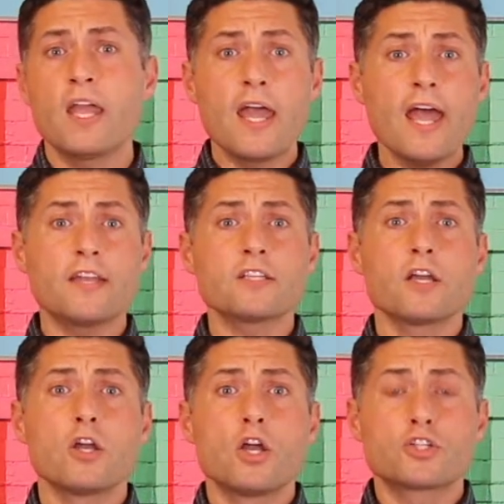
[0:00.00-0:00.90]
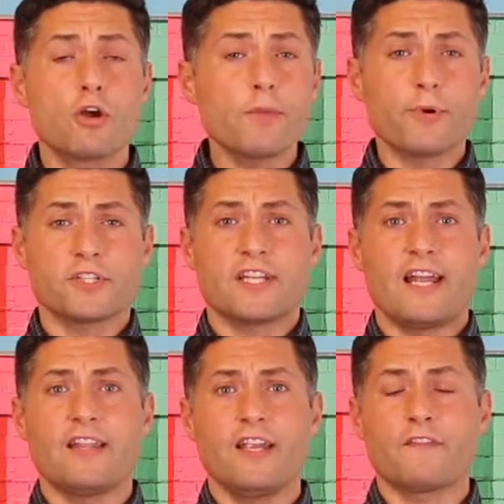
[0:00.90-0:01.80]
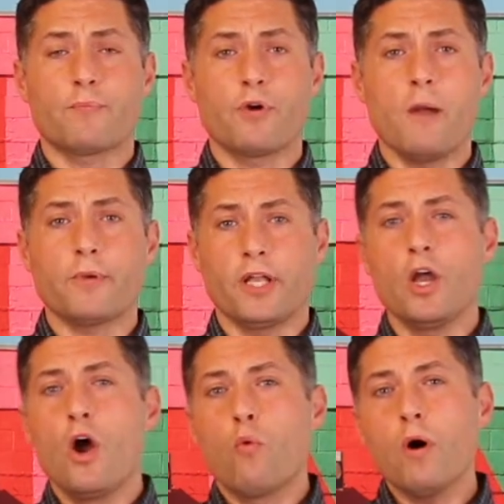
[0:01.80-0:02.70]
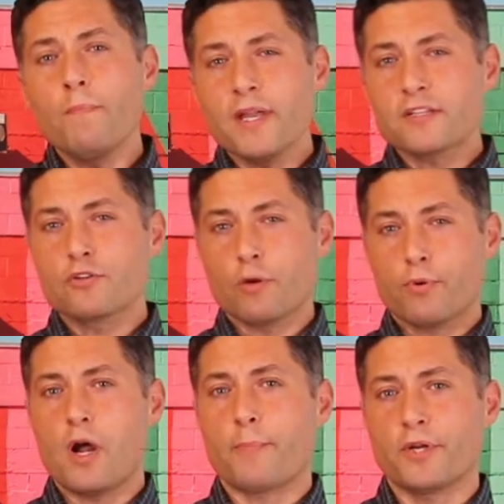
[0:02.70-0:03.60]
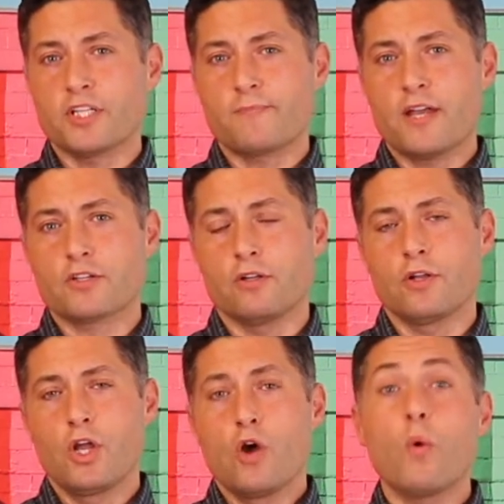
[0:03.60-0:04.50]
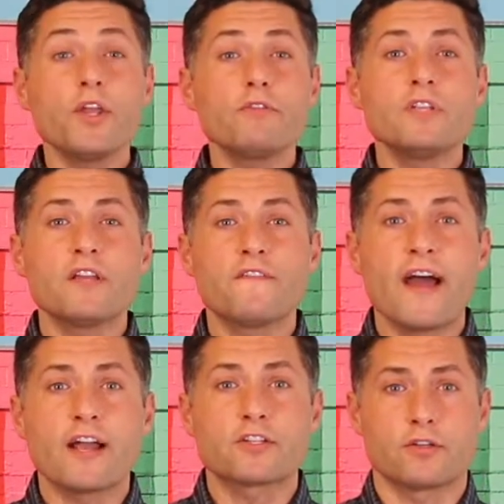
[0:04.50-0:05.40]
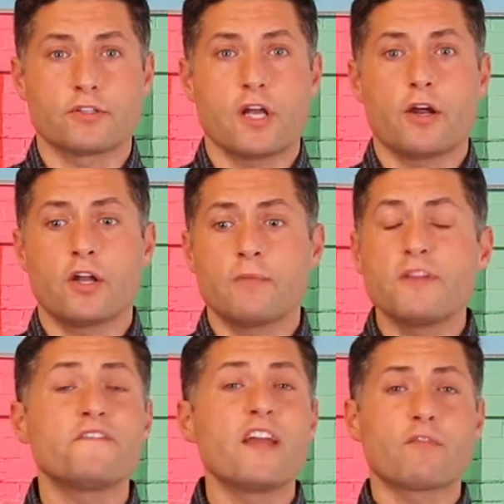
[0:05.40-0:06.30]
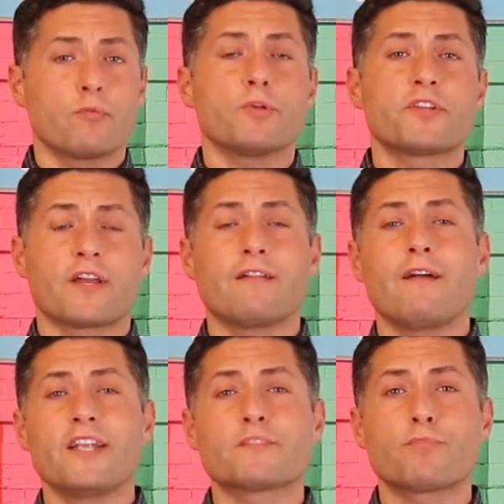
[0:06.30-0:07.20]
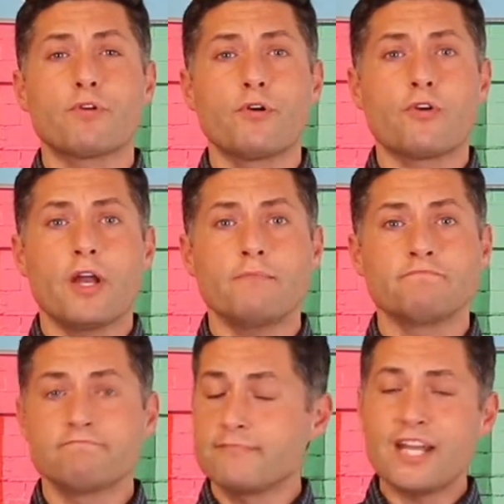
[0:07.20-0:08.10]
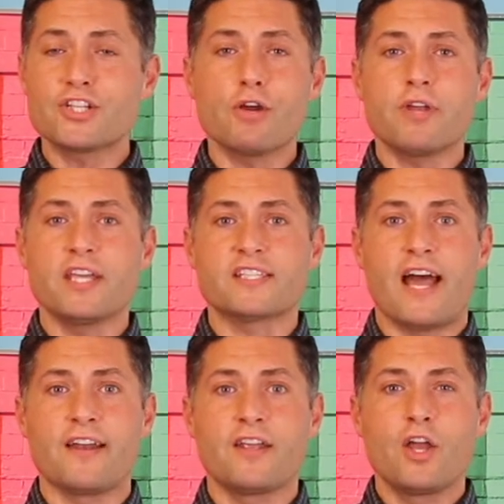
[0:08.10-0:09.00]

And show the personality of the property. What makes your property special? What unique factors are going to be favorable to the client's program? And showcase that.